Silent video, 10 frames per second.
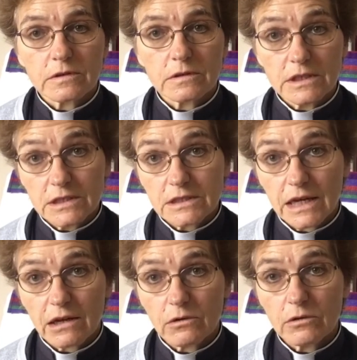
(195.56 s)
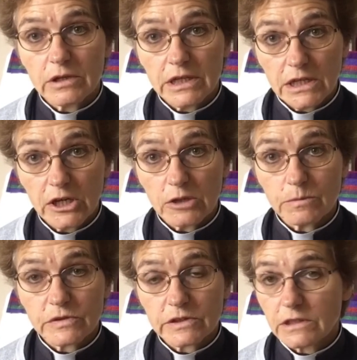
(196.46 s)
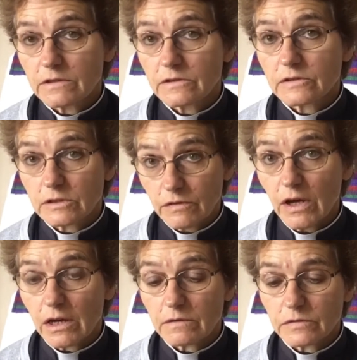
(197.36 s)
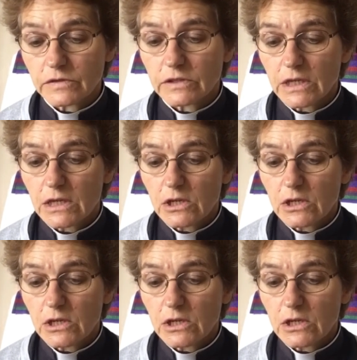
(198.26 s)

This is how he copes and survives